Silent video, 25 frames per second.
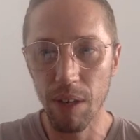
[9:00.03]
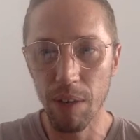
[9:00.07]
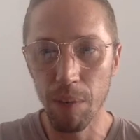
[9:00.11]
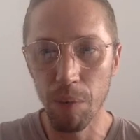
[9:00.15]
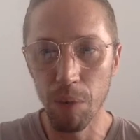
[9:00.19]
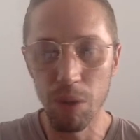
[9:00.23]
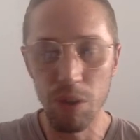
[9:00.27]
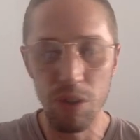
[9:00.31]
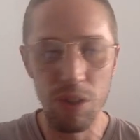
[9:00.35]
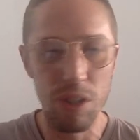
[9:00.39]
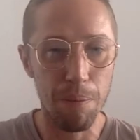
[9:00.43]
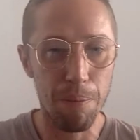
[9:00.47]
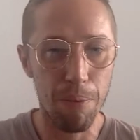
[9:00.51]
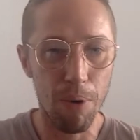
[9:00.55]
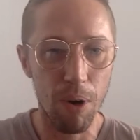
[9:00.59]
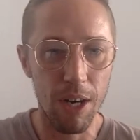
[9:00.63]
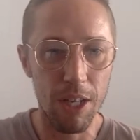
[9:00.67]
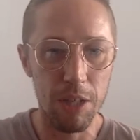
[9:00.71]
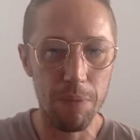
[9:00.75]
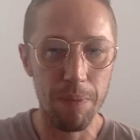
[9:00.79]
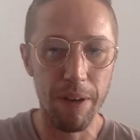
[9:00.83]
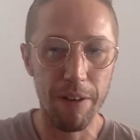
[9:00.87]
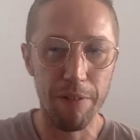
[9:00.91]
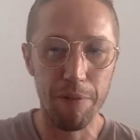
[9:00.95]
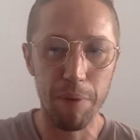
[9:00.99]
it wouldn't
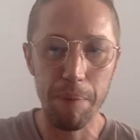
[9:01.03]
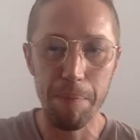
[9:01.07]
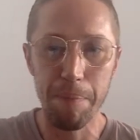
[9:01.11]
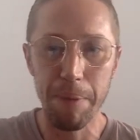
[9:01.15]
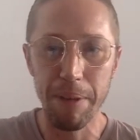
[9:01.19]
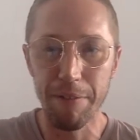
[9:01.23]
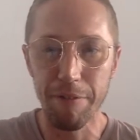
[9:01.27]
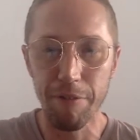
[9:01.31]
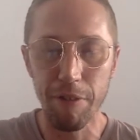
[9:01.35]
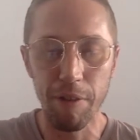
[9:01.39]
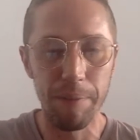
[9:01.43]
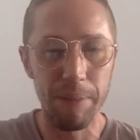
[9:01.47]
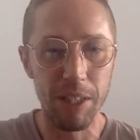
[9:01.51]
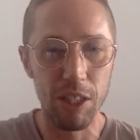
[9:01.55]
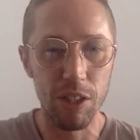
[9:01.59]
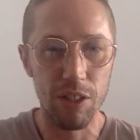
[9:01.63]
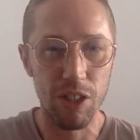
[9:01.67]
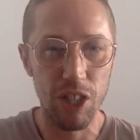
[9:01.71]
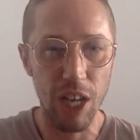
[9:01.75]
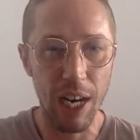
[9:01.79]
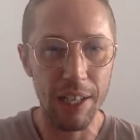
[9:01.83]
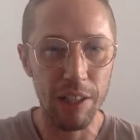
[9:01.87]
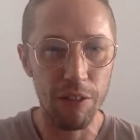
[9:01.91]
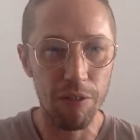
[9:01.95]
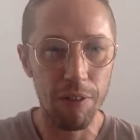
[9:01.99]
surprise me if we bid for him in
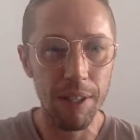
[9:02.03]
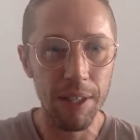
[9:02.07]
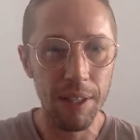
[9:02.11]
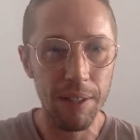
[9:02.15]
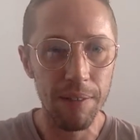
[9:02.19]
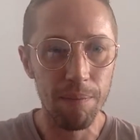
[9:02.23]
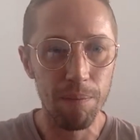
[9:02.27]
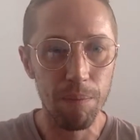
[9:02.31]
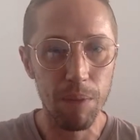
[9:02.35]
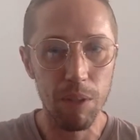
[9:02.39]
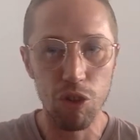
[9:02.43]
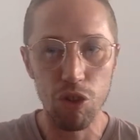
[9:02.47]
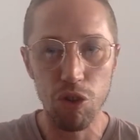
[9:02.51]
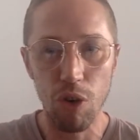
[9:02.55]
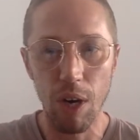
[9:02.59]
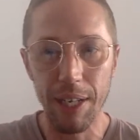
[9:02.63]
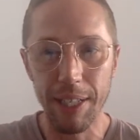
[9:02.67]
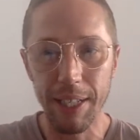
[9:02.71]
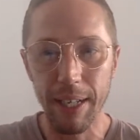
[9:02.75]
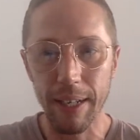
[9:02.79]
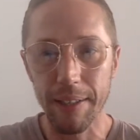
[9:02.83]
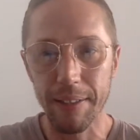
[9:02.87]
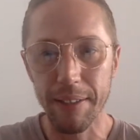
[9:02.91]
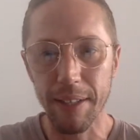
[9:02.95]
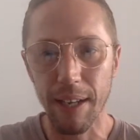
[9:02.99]
January and try
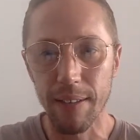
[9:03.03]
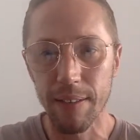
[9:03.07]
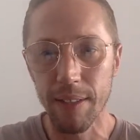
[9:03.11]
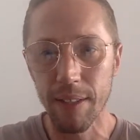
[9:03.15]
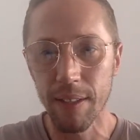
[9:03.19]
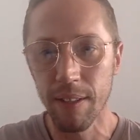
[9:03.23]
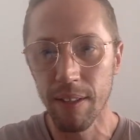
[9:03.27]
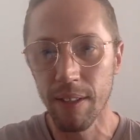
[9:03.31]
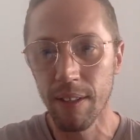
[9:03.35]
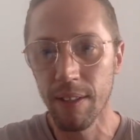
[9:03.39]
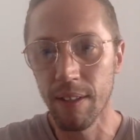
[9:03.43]
and get it done.